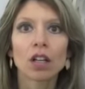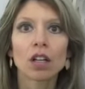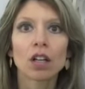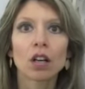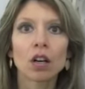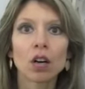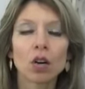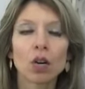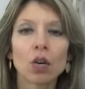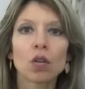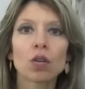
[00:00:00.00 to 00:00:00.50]

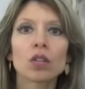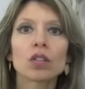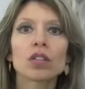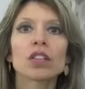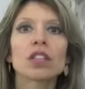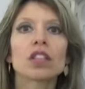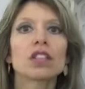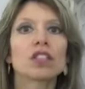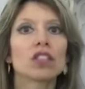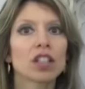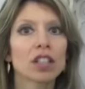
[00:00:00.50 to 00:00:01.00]

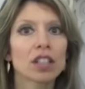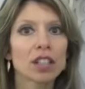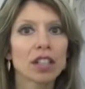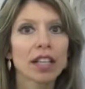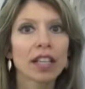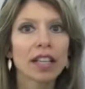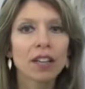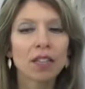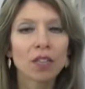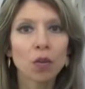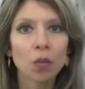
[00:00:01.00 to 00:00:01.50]
Cold, just
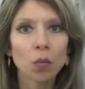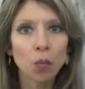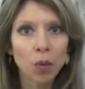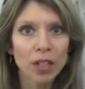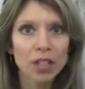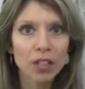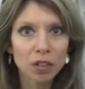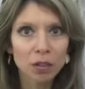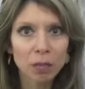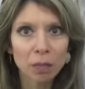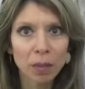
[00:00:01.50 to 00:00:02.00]
like in the
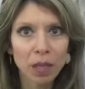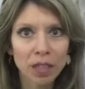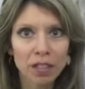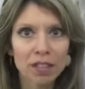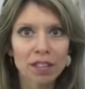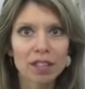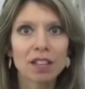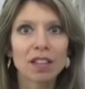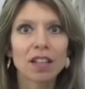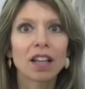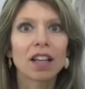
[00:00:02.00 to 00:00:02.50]
winter
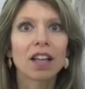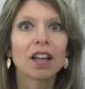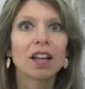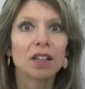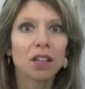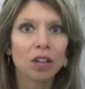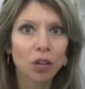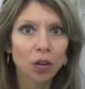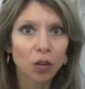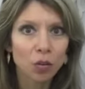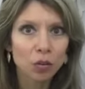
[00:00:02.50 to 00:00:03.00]
months,
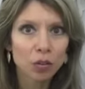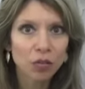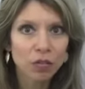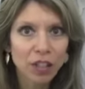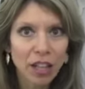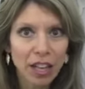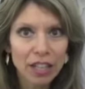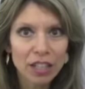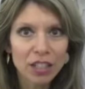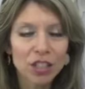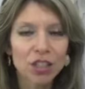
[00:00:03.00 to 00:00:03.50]
cold
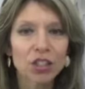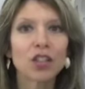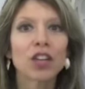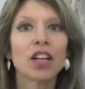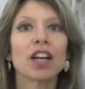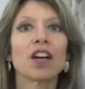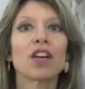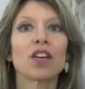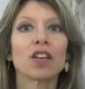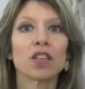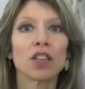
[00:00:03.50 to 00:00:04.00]
flattens your
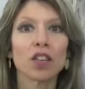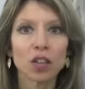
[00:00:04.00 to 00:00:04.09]
hair.